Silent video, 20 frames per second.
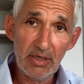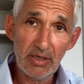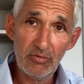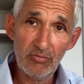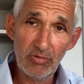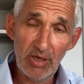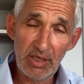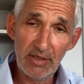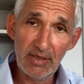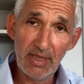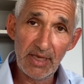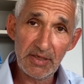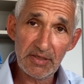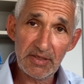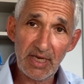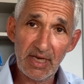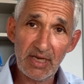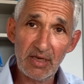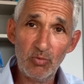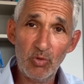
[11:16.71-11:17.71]
Read that
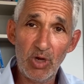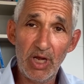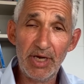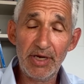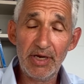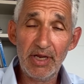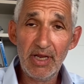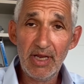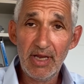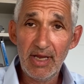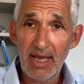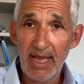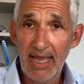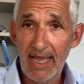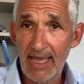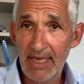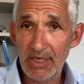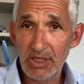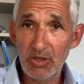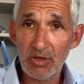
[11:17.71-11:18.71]
second one,
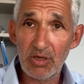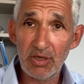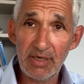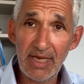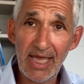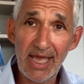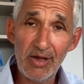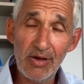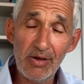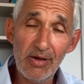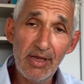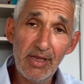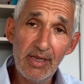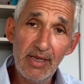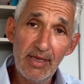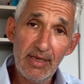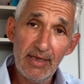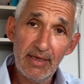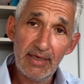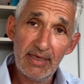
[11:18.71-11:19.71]
and you can now
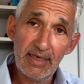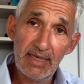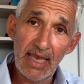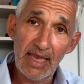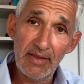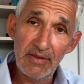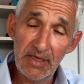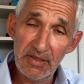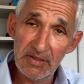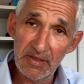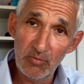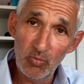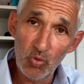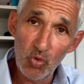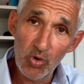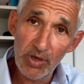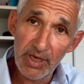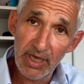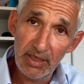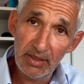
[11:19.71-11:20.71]
get these in
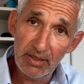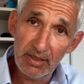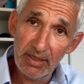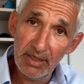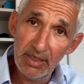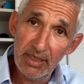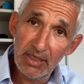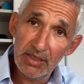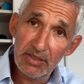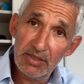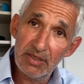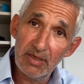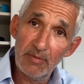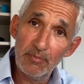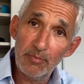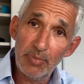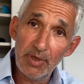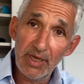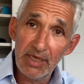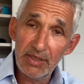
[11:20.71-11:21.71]
walk-in clinics
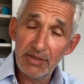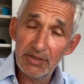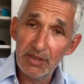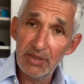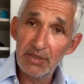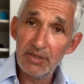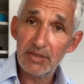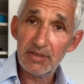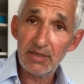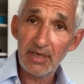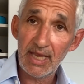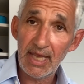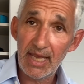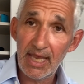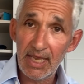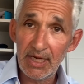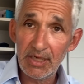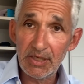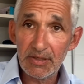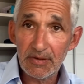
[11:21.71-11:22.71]
some places,
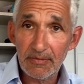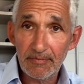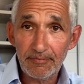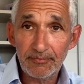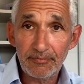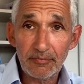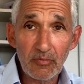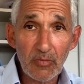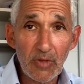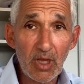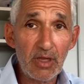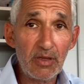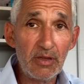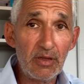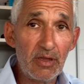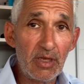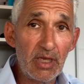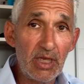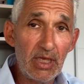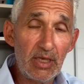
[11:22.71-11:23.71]
and
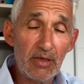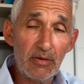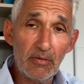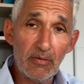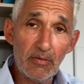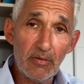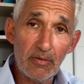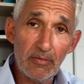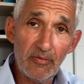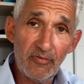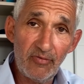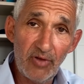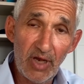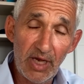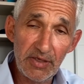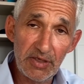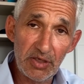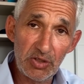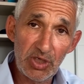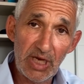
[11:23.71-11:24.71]
the
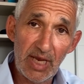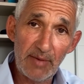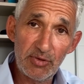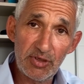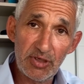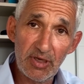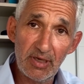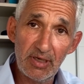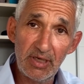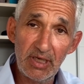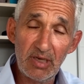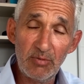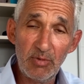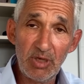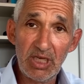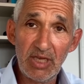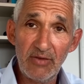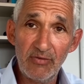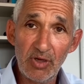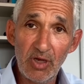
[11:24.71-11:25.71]
Pfizer jab certainly can be
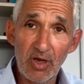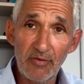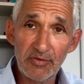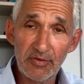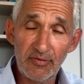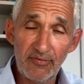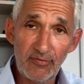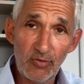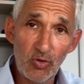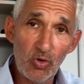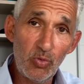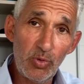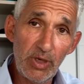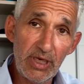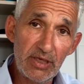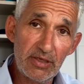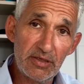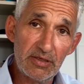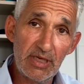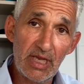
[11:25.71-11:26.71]
given after four
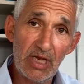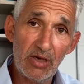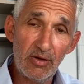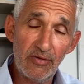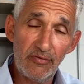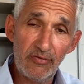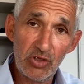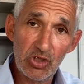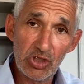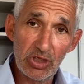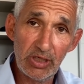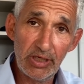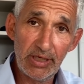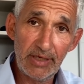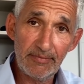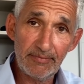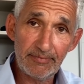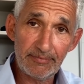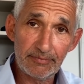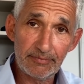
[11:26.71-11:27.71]
weeks now officially.